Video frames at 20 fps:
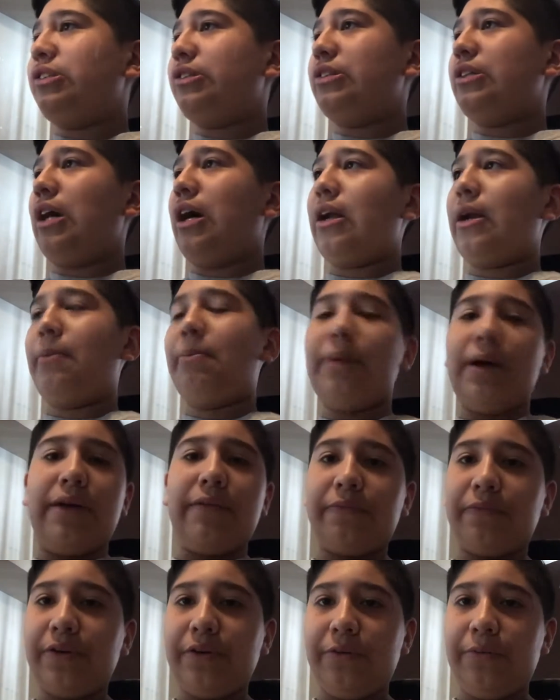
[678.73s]
not a bad
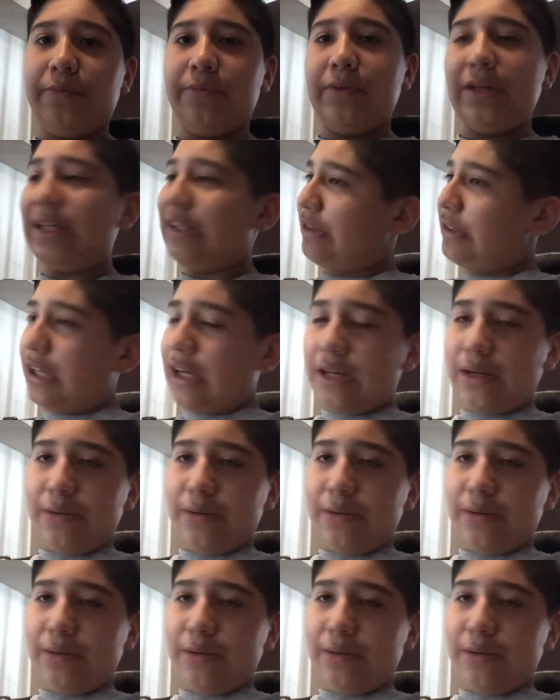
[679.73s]
film. It's not